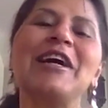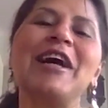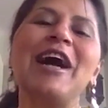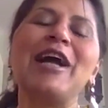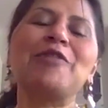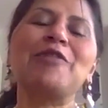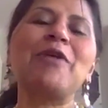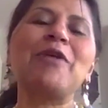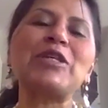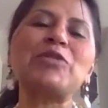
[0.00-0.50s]

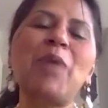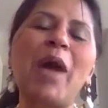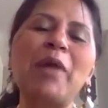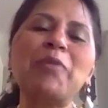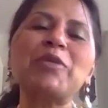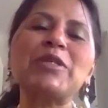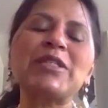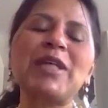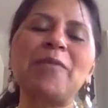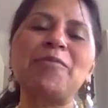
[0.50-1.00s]
otherwise why
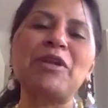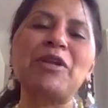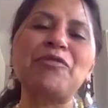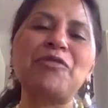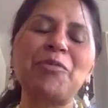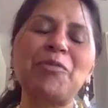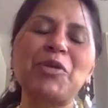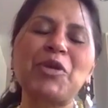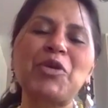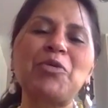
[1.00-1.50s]
would somebody
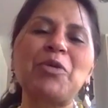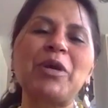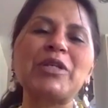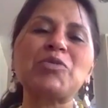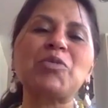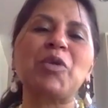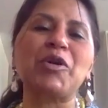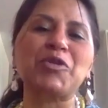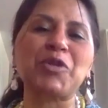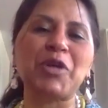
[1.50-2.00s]
from the us
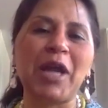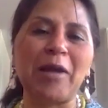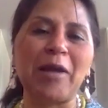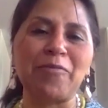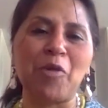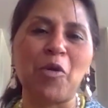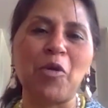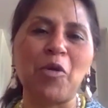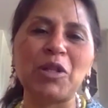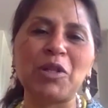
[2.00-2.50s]
want to
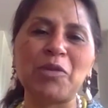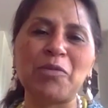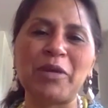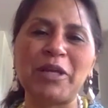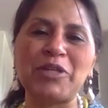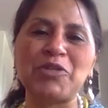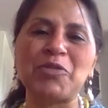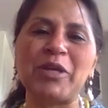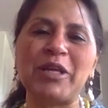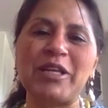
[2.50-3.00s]
come all the
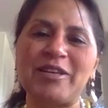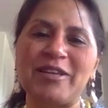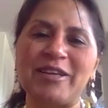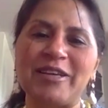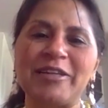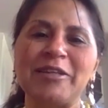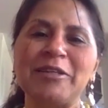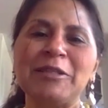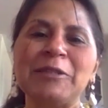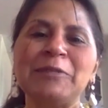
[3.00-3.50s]
way to
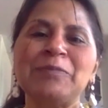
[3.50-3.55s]
india